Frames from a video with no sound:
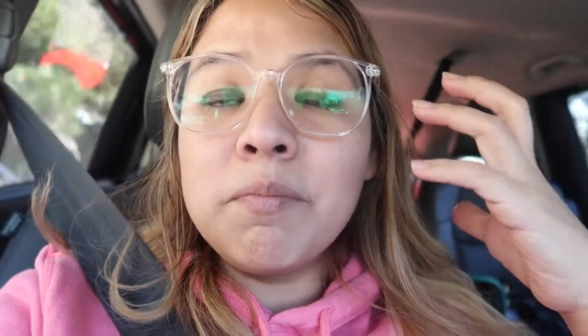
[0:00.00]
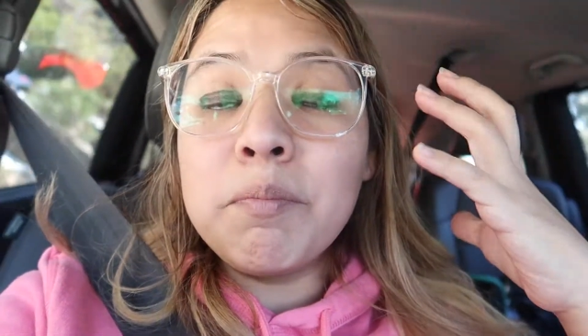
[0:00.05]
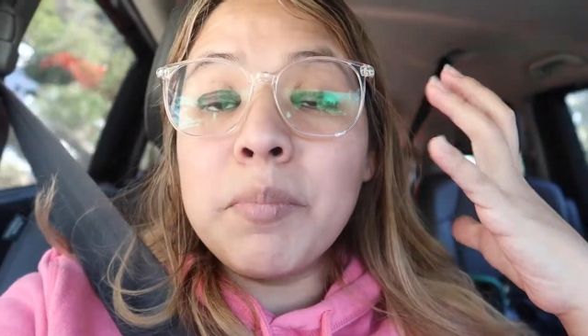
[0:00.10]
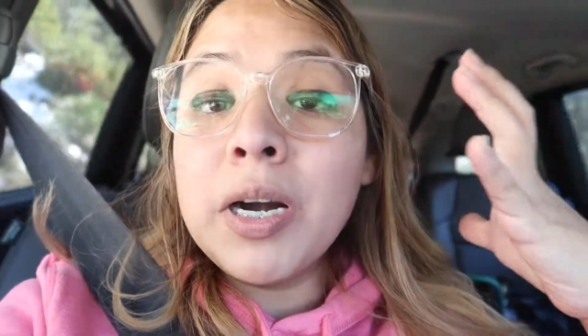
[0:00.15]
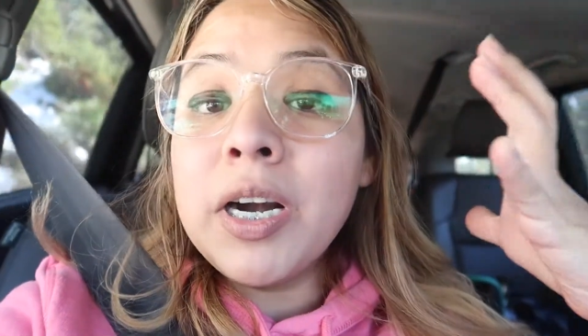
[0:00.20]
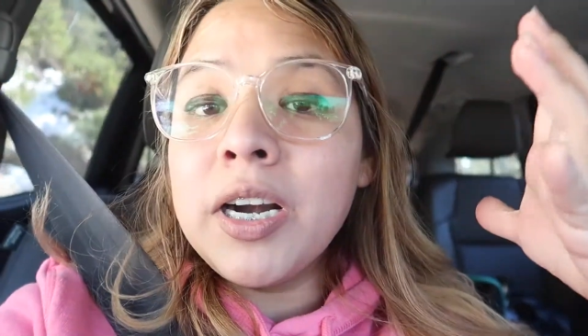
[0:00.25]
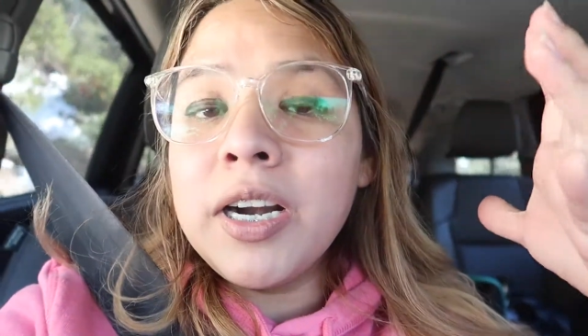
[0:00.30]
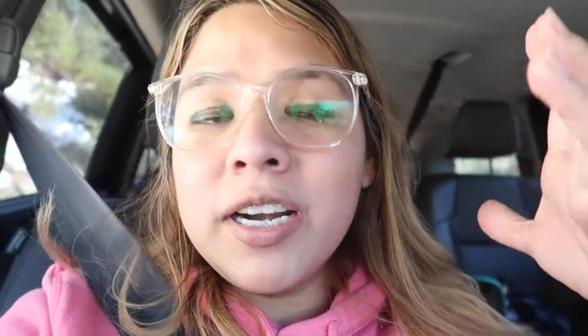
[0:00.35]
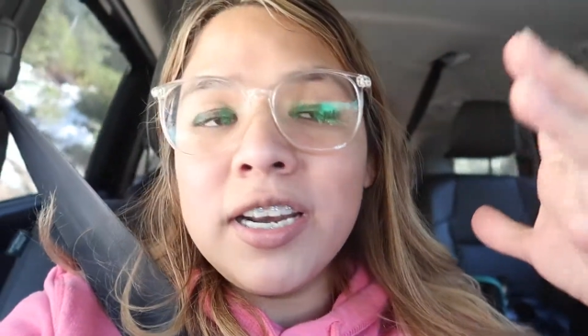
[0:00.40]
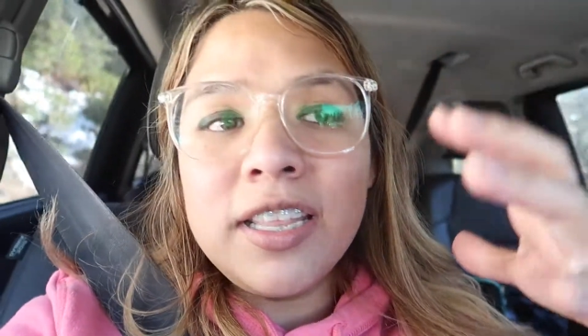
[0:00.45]

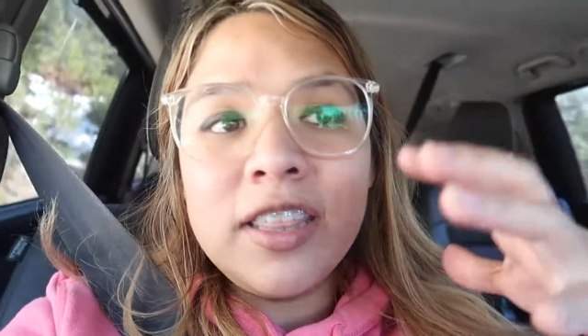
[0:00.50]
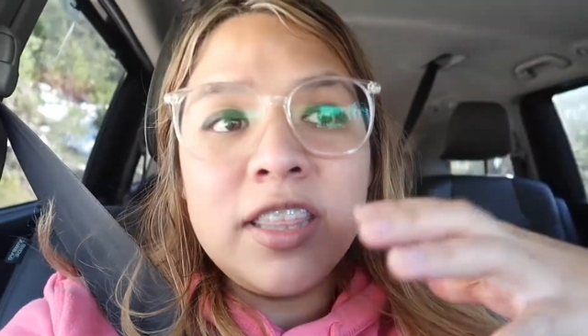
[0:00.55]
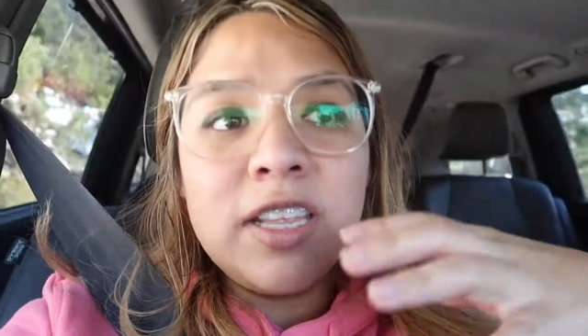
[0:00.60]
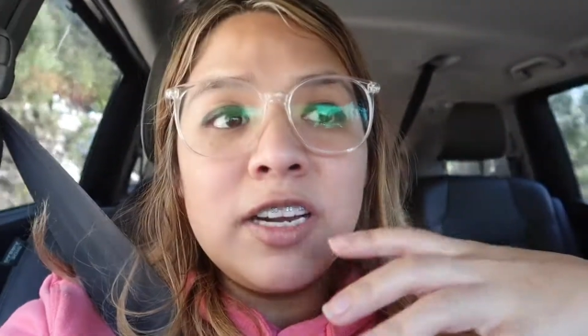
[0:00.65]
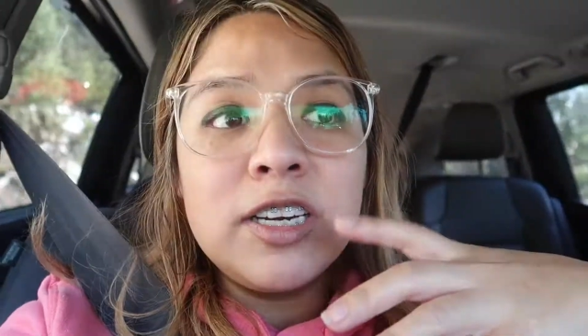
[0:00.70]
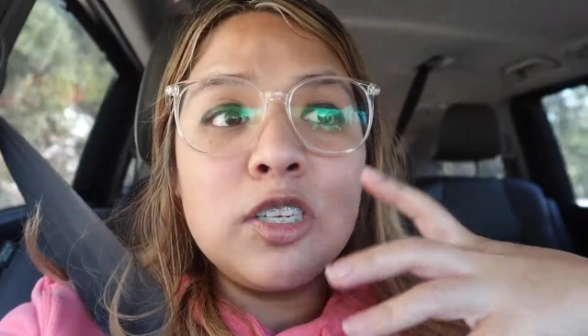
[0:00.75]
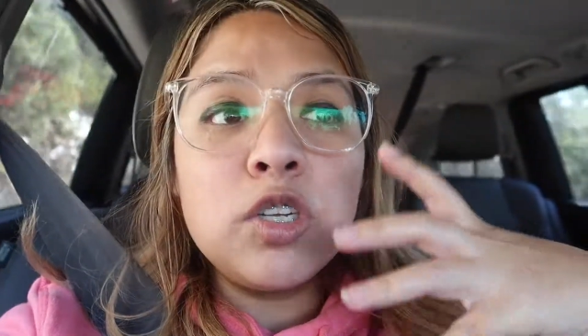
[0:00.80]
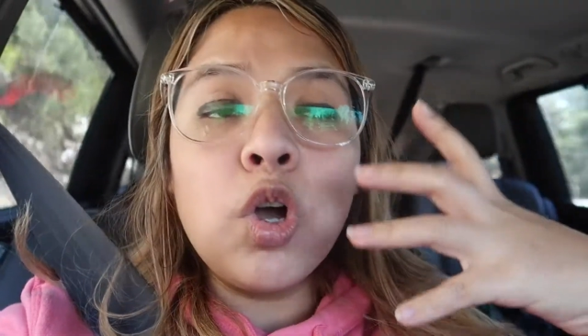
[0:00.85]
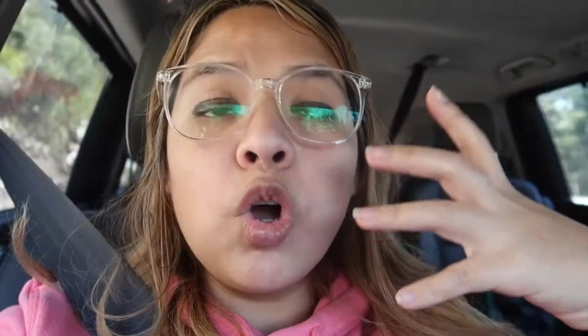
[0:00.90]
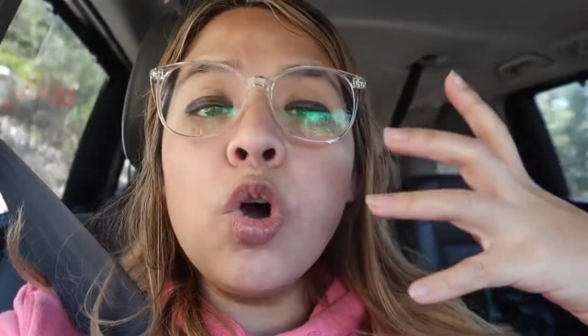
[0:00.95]
burnt,
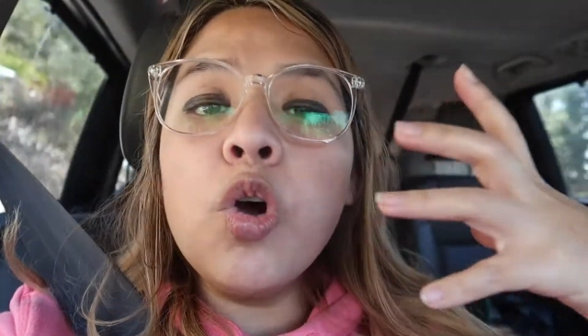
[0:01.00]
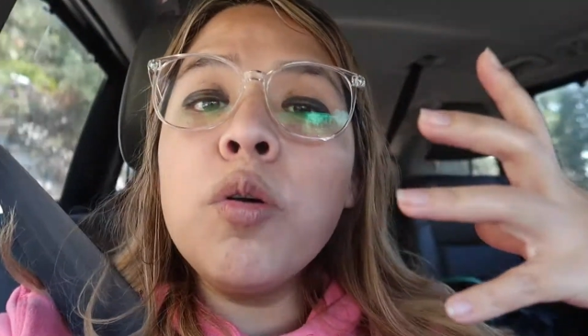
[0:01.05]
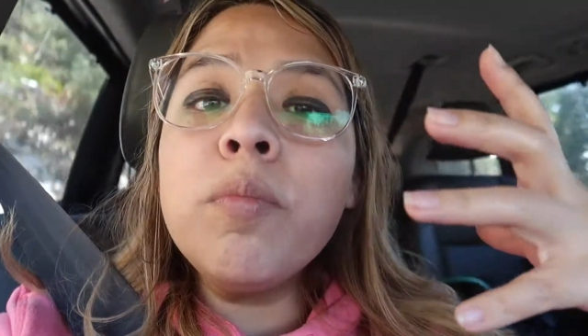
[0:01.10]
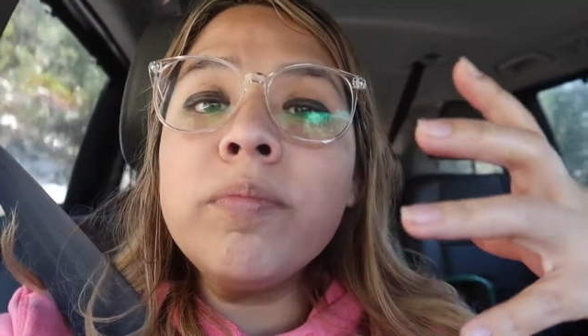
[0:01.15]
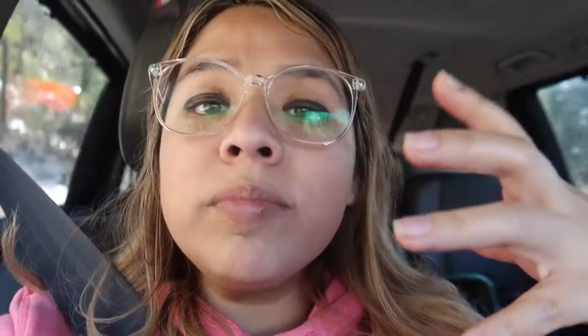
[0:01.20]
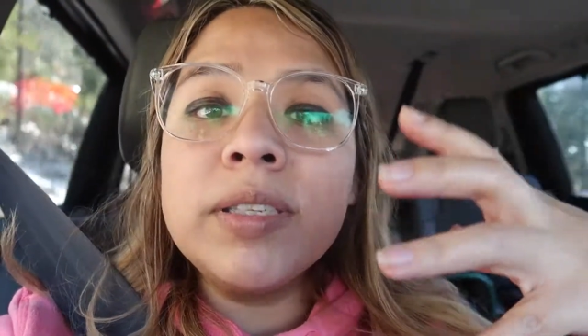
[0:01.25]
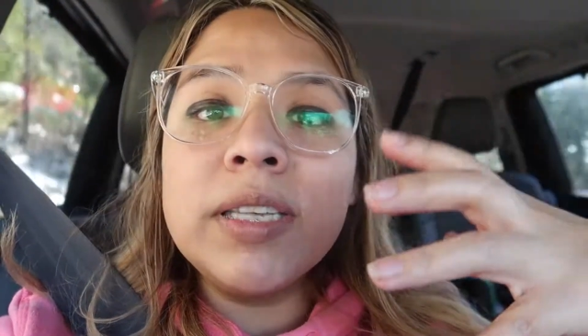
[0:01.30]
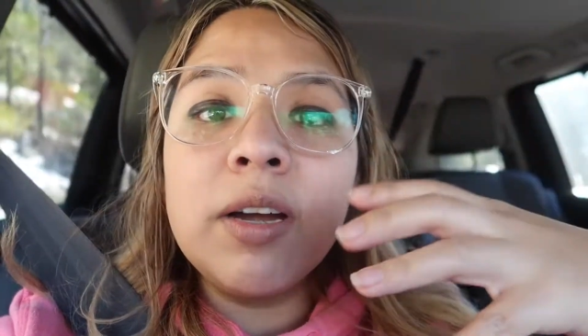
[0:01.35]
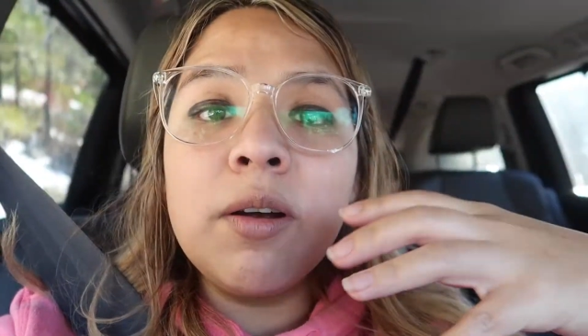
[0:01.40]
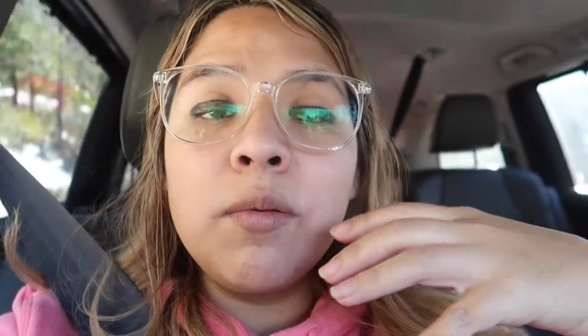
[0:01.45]
there's
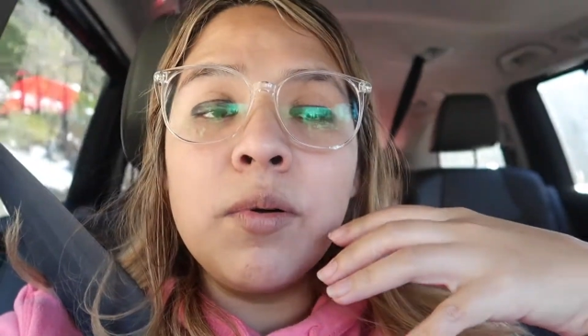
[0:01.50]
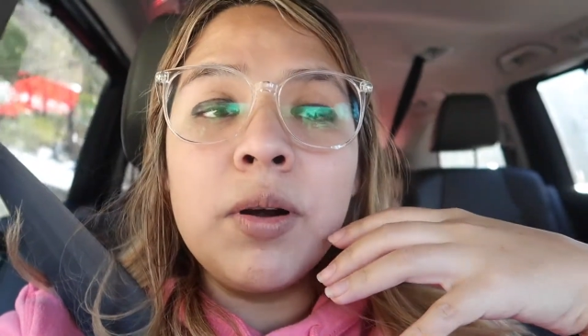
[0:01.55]
homes that